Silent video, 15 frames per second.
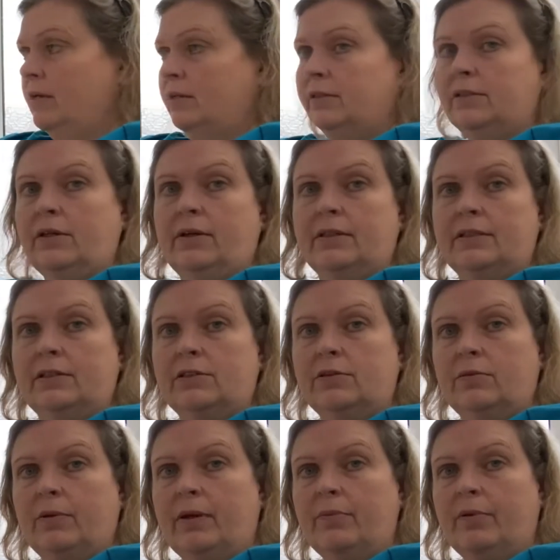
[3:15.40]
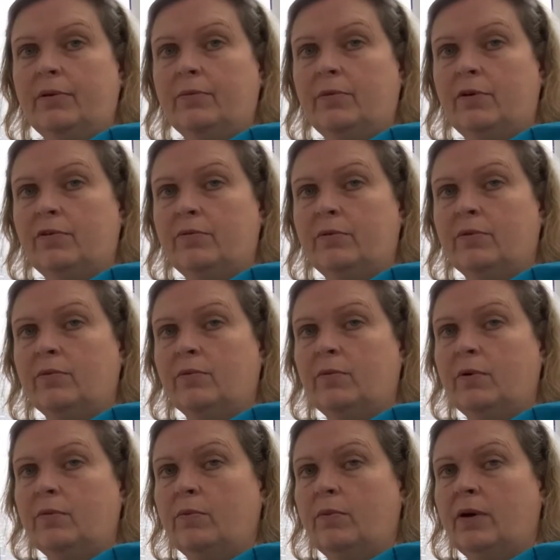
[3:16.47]
So it's a sweeping movement
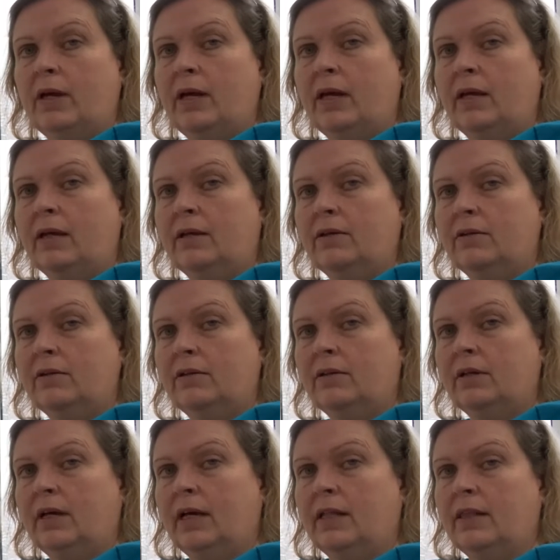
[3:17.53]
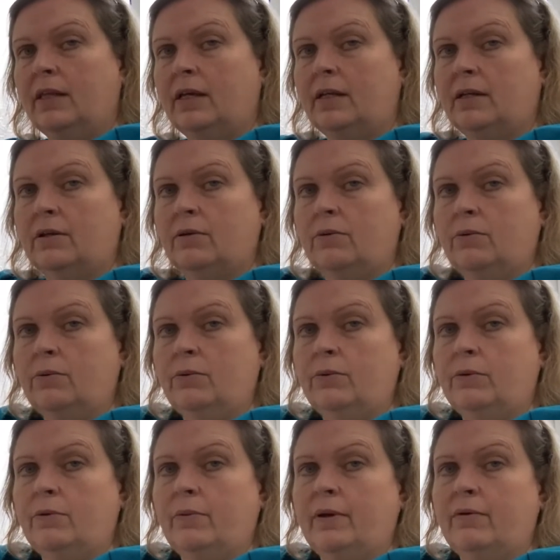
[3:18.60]
one way and then all
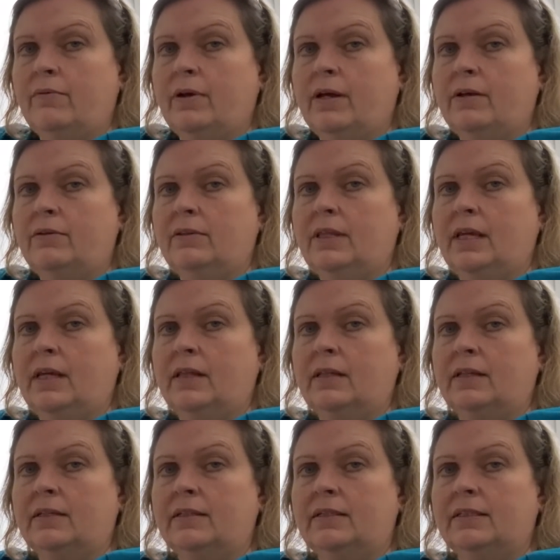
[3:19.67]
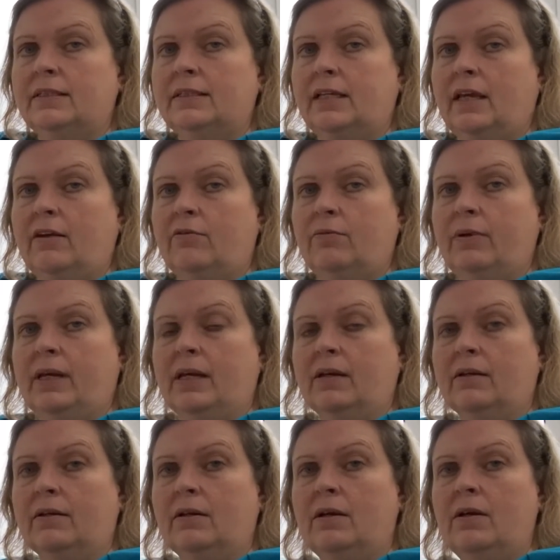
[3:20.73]
the way around the other to see if we
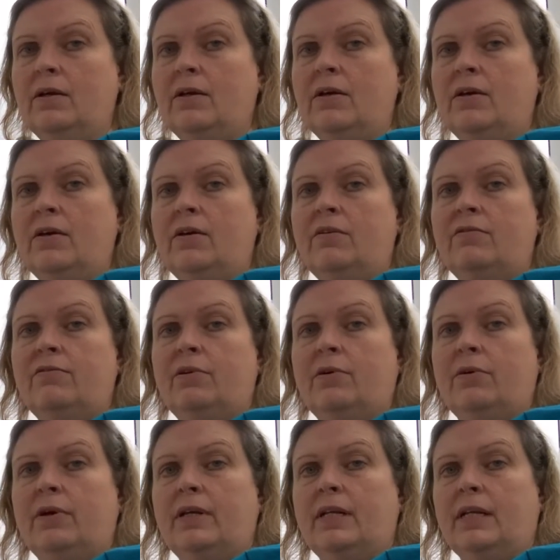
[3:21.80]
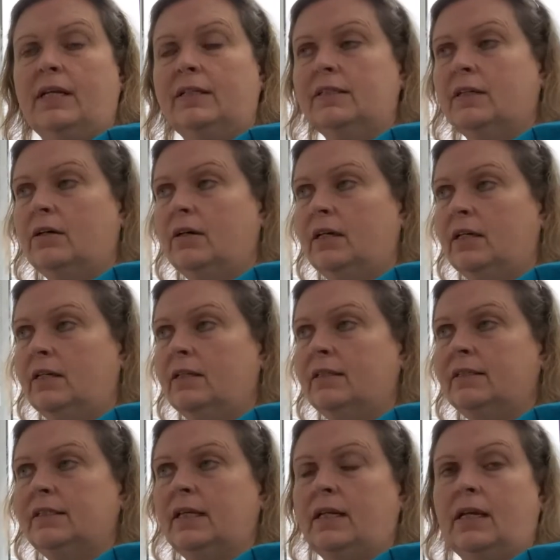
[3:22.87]
can feel any
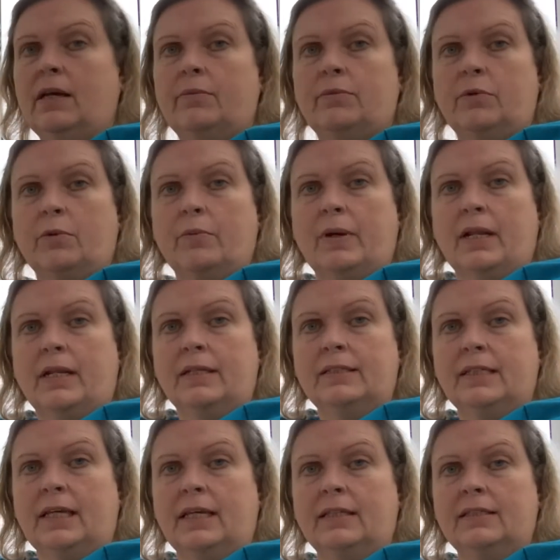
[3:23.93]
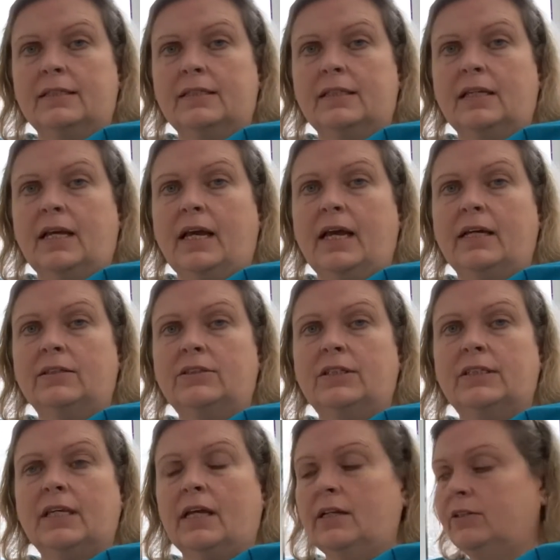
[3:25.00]
tightness, any abnormalities, and
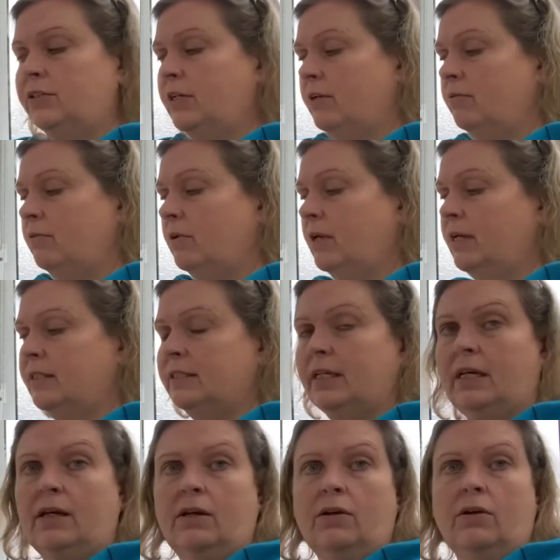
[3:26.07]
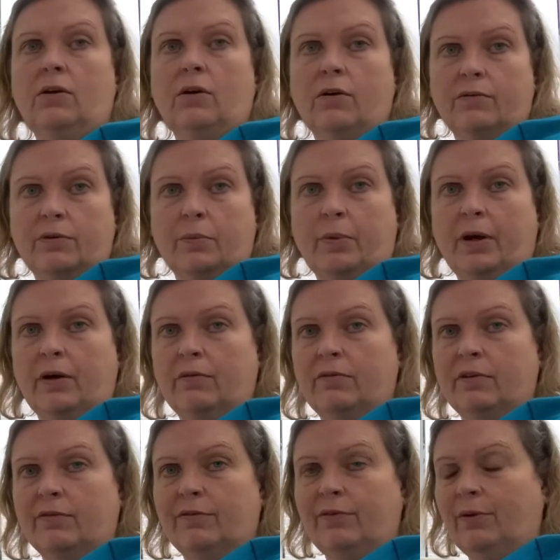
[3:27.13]
just get a general idea of the
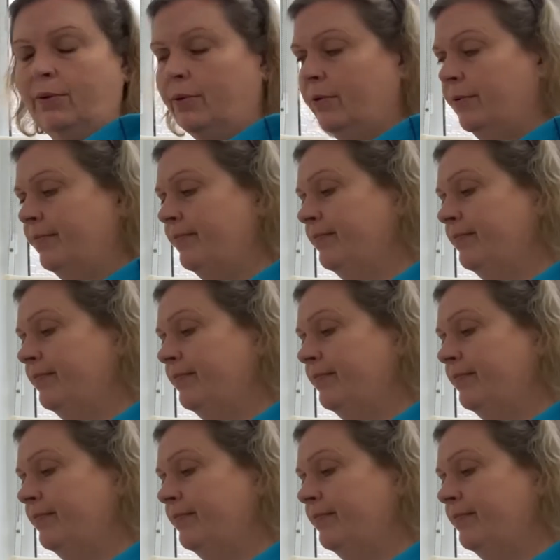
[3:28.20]
pelvic floor.